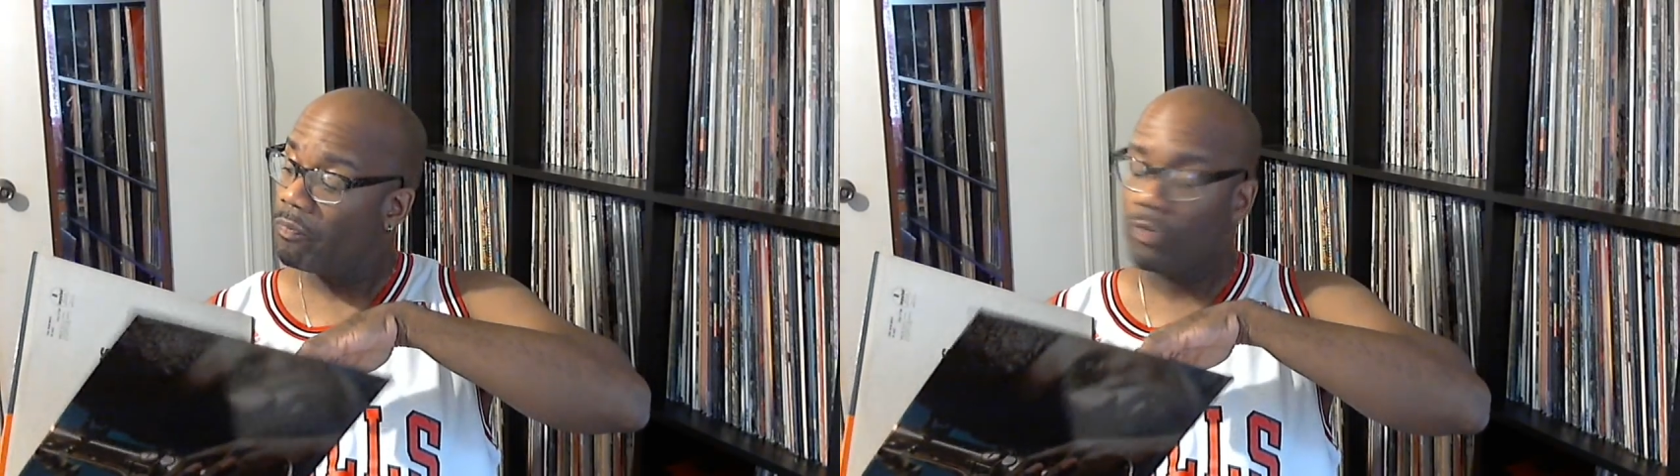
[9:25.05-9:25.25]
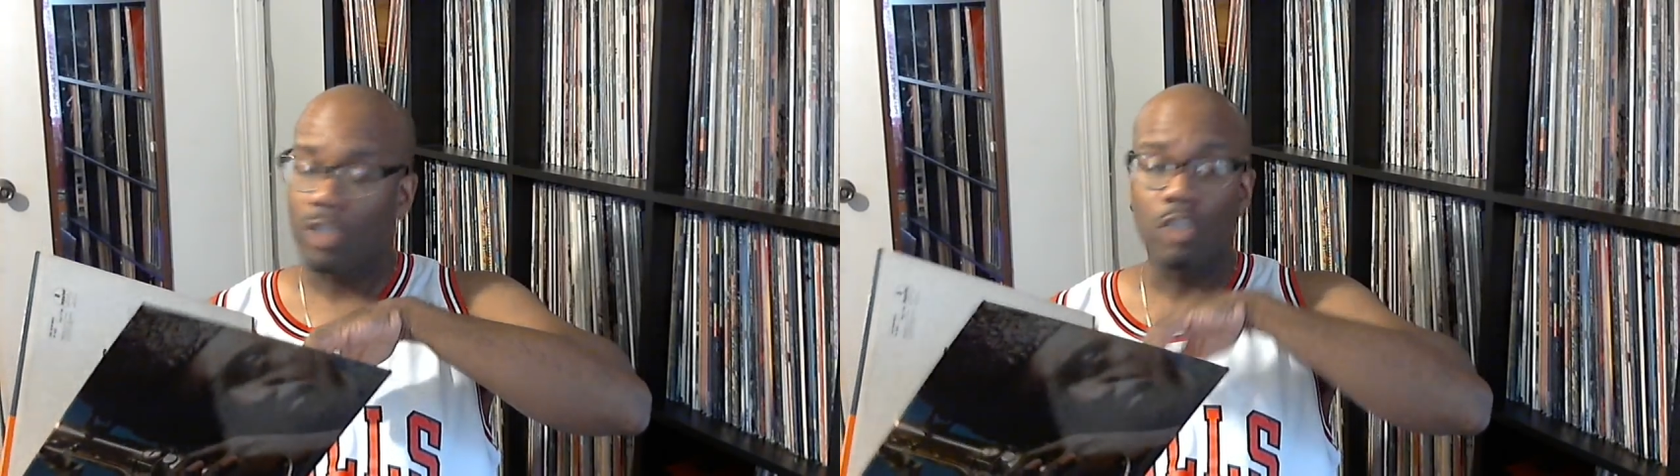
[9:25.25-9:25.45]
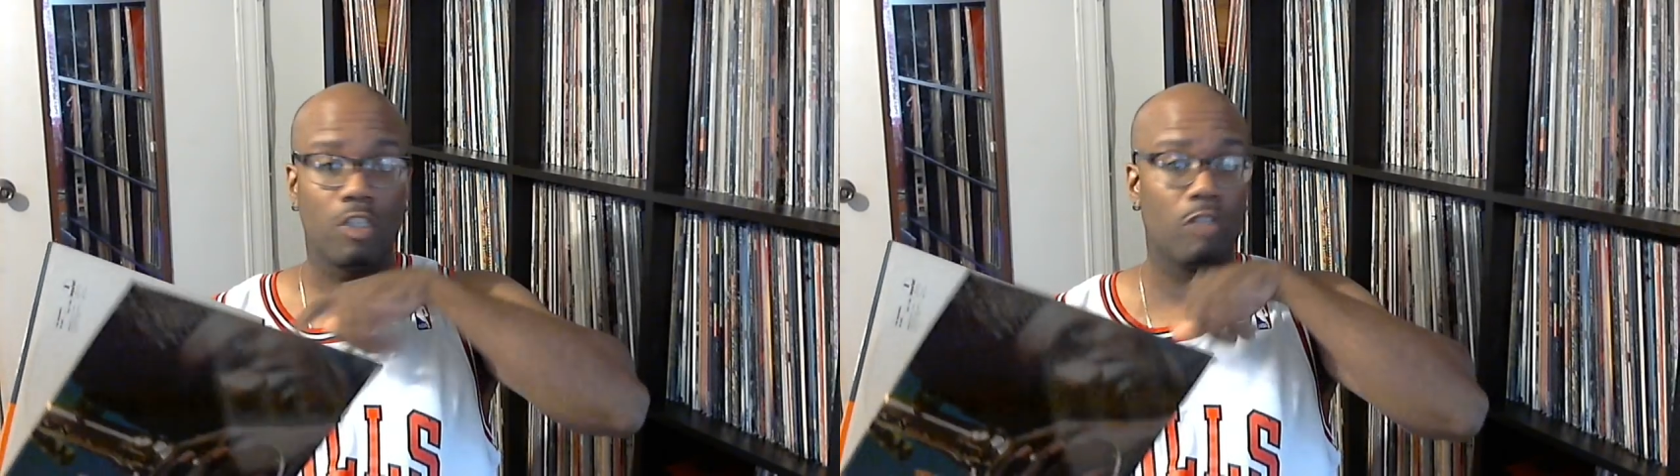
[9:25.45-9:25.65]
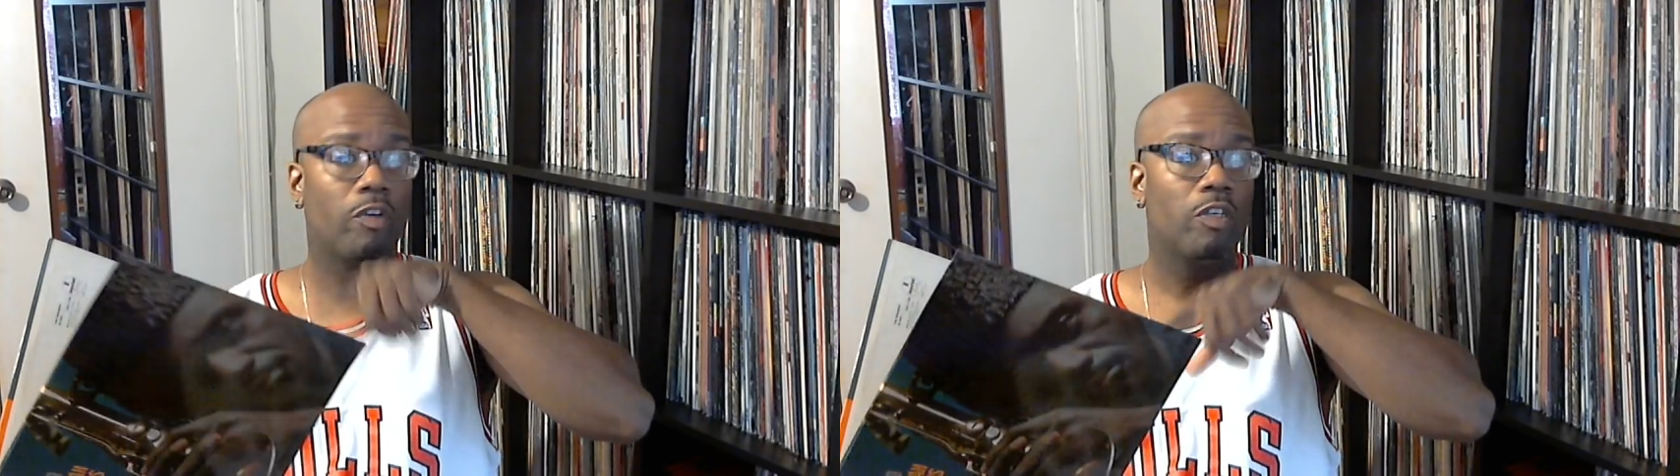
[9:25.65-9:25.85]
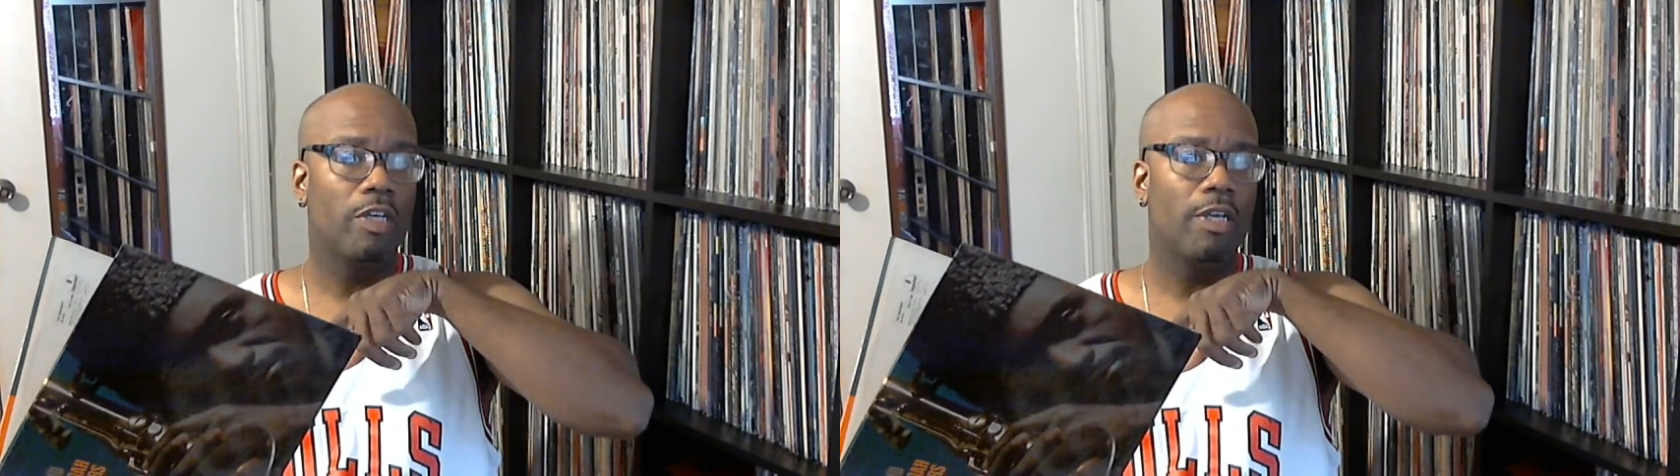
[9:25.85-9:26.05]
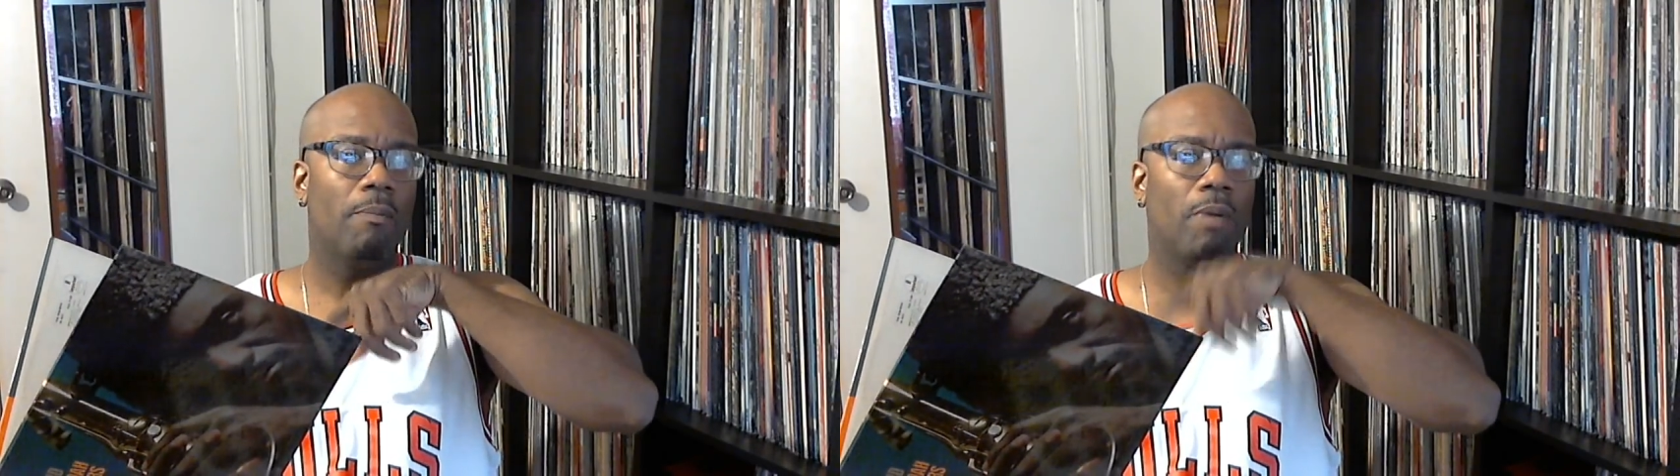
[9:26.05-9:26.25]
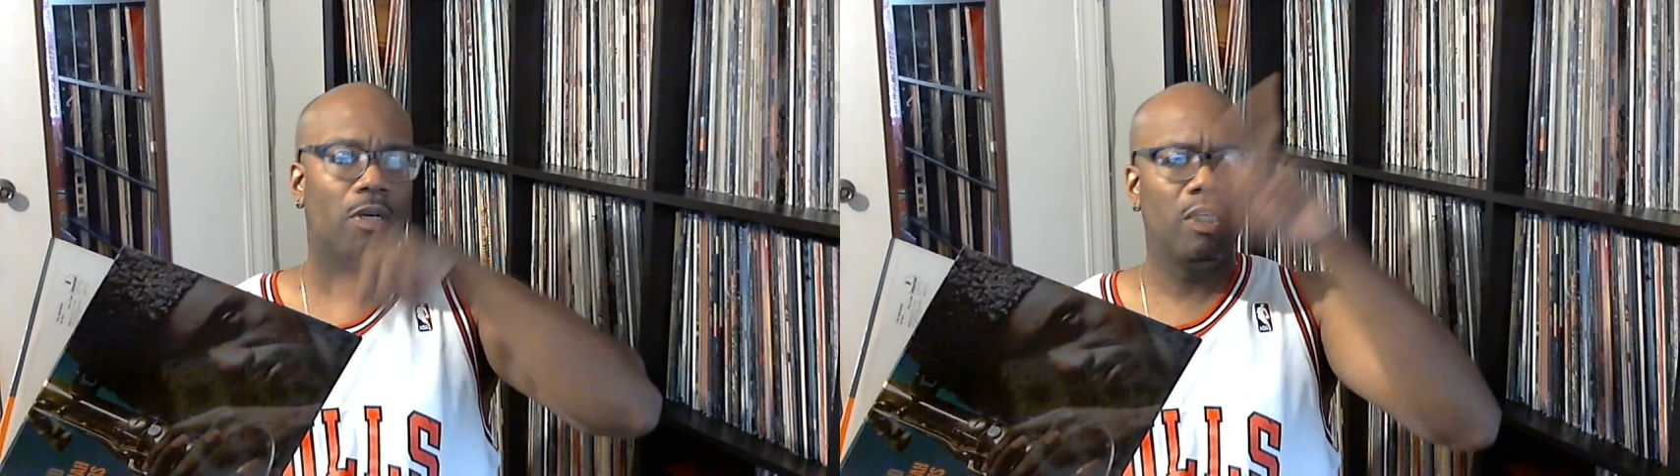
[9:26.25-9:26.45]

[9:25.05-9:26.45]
this is his first on Impulse.